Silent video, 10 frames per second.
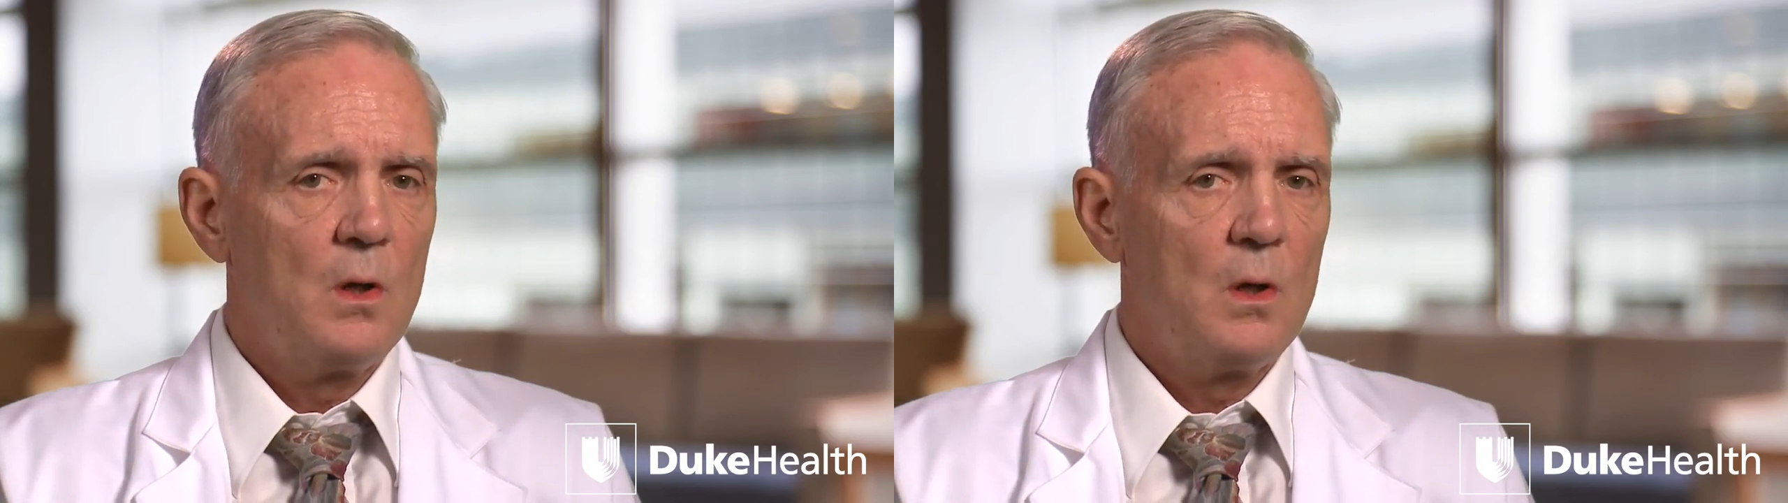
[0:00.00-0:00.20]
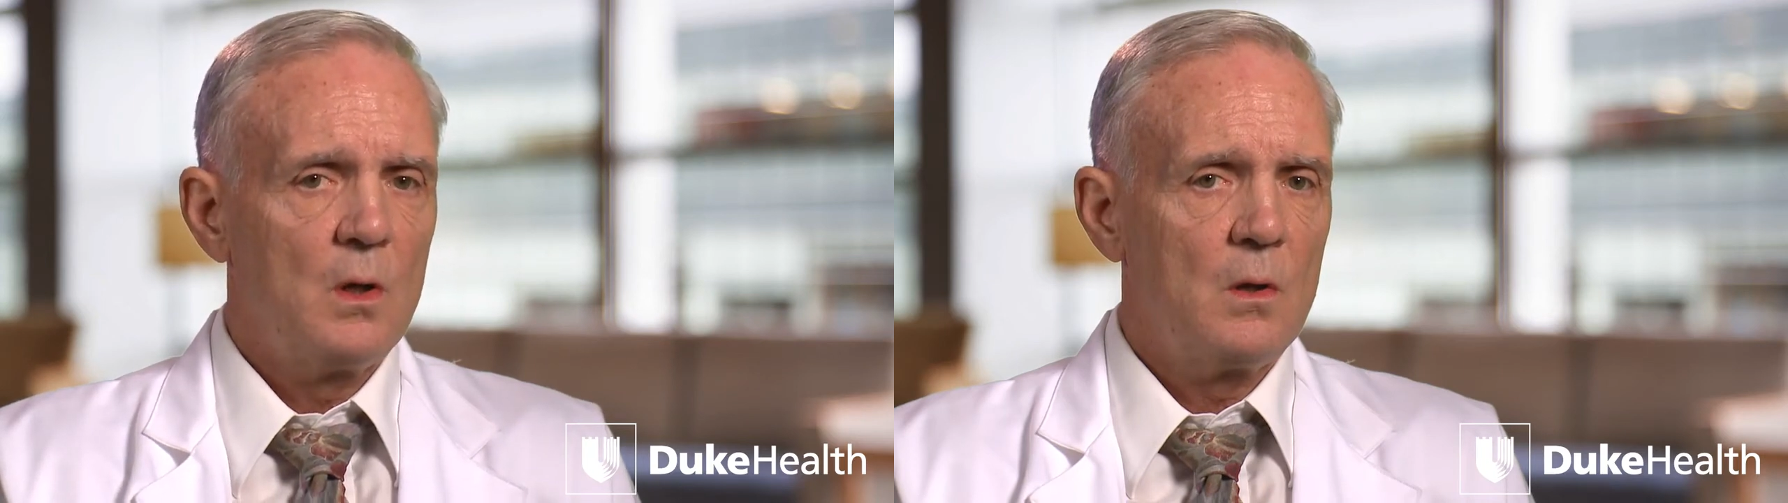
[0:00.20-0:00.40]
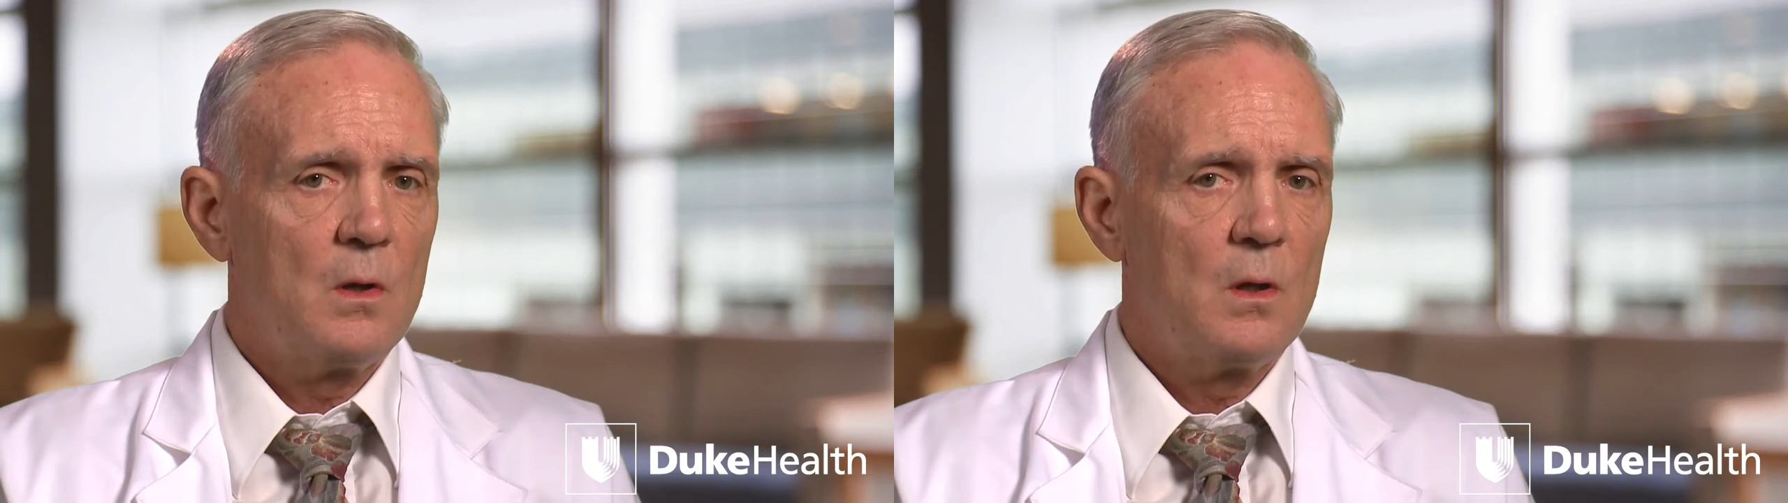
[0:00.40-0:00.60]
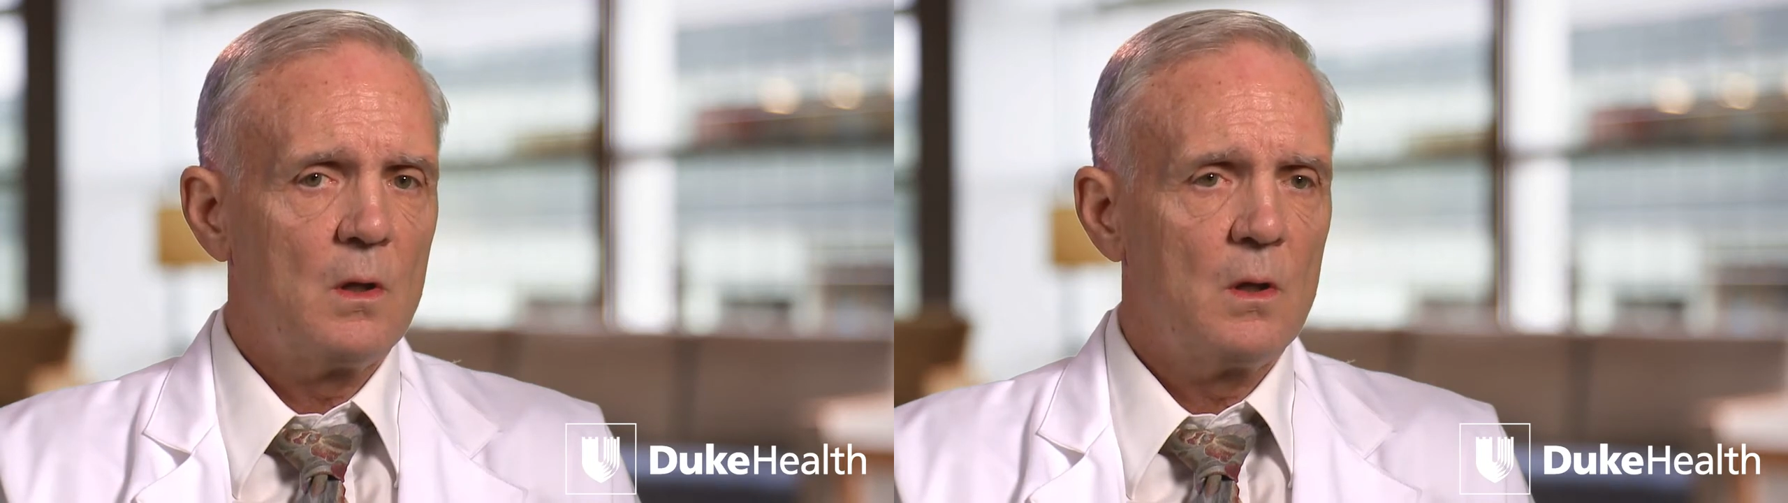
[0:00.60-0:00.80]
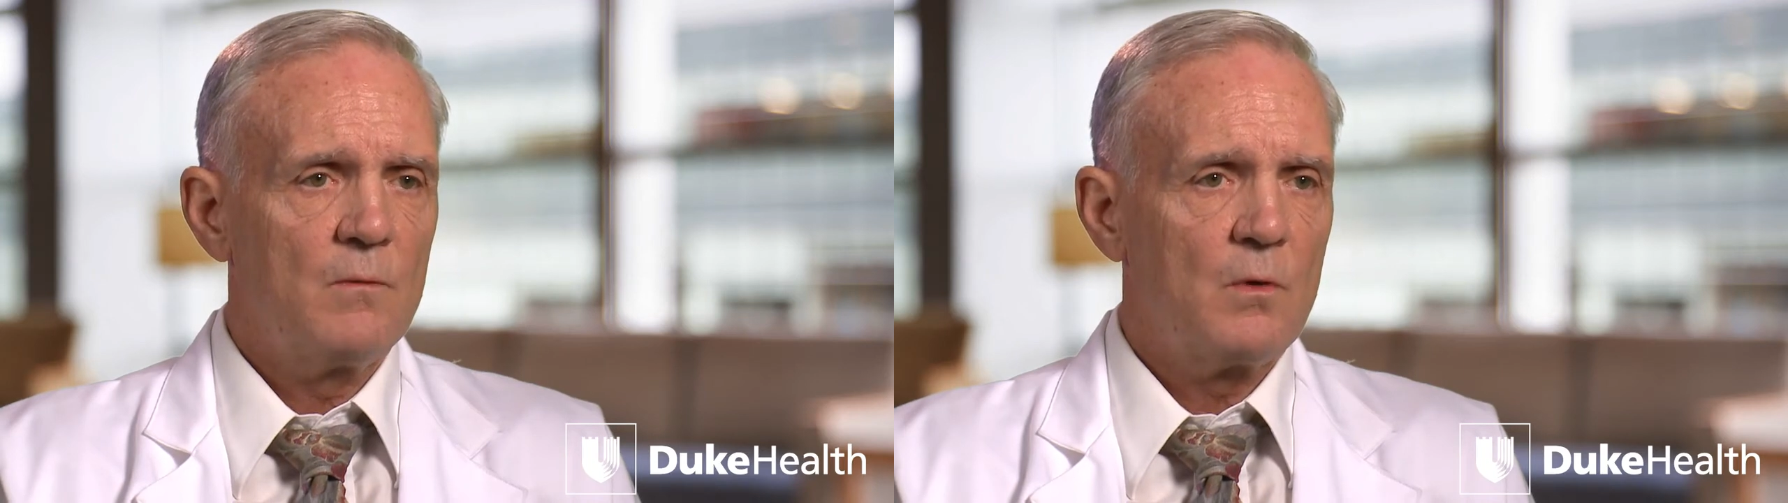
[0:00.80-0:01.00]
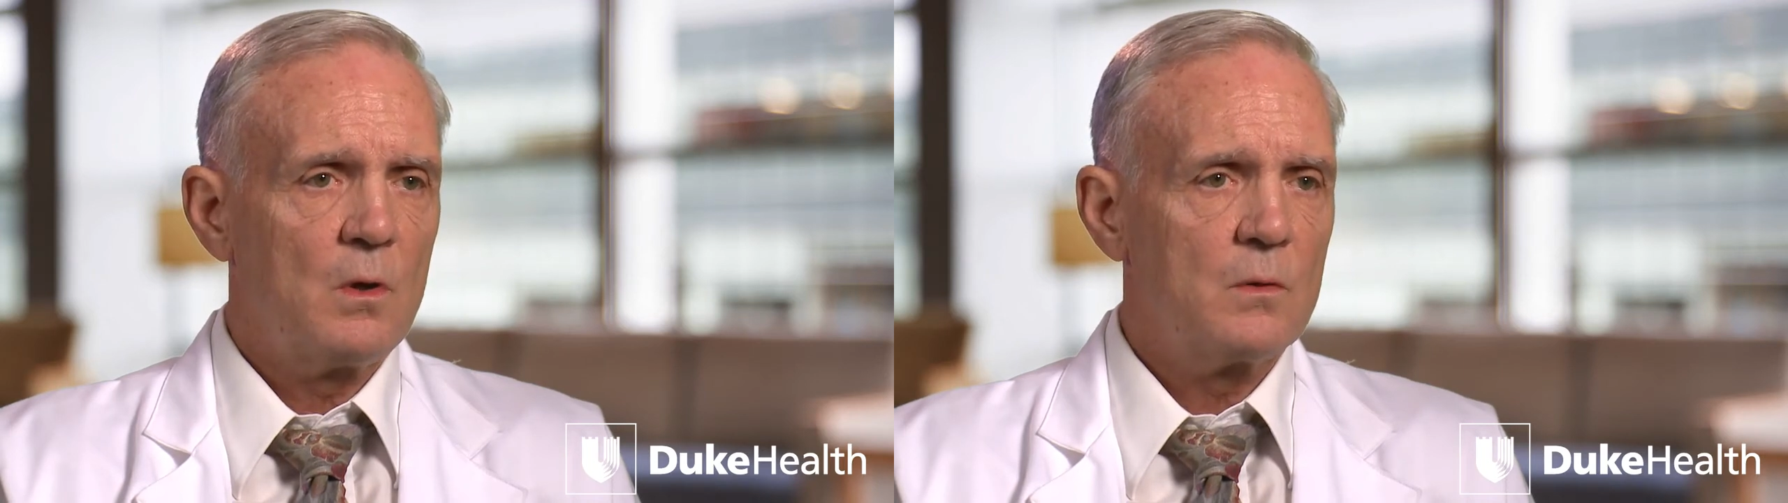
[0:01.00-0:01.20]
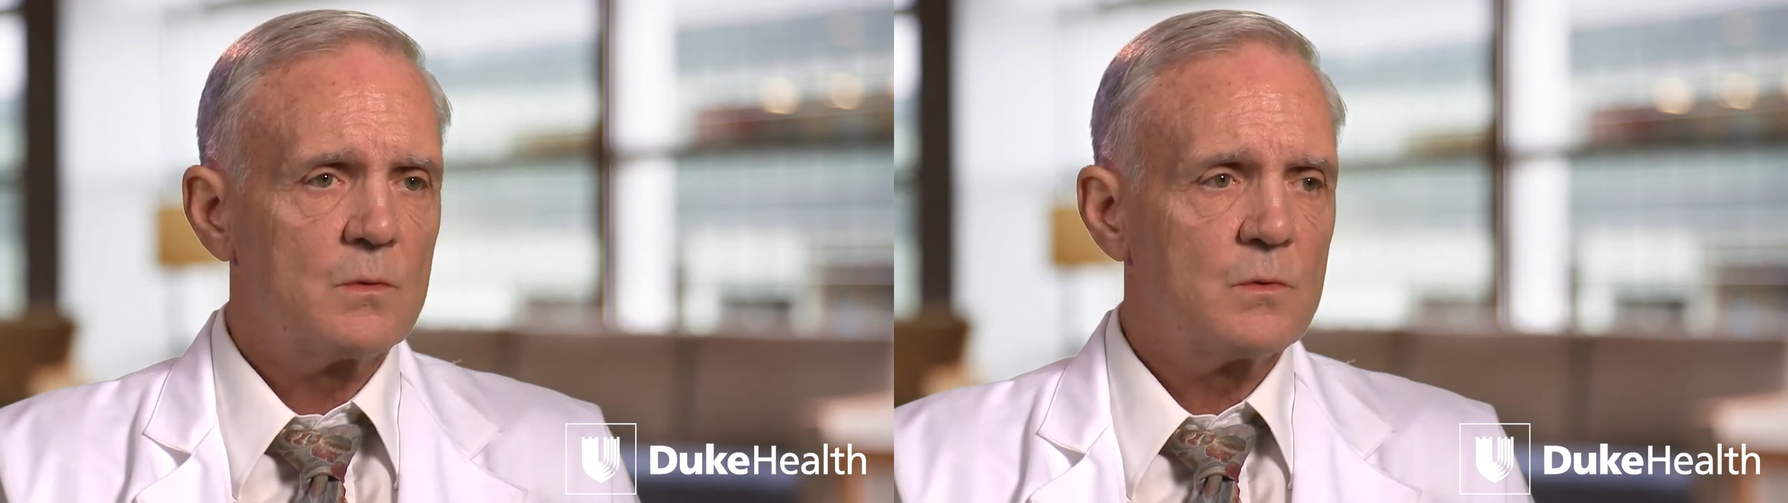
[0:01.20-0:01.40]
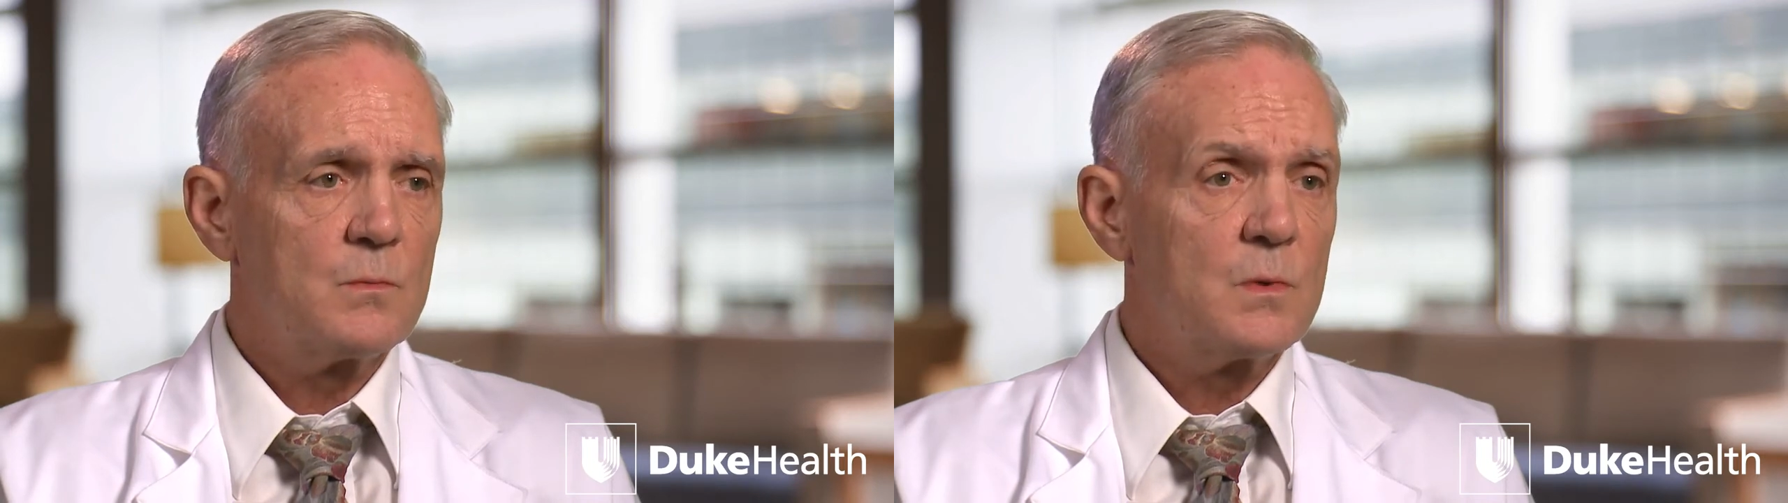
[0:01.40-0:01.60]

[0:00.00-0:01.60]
And uh, it involves